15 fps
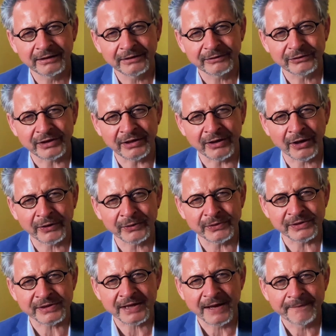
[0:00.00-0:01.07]
She
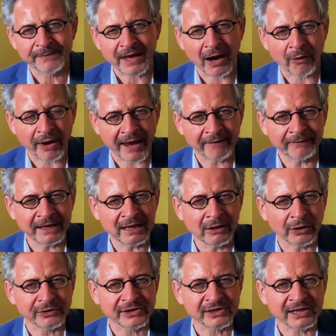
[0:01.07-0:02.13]
knows how heavy
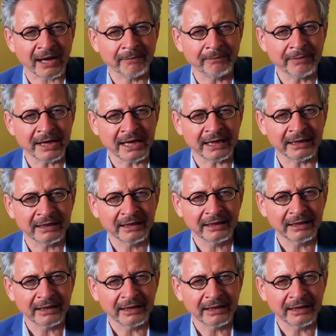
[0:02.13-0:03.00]
loss can be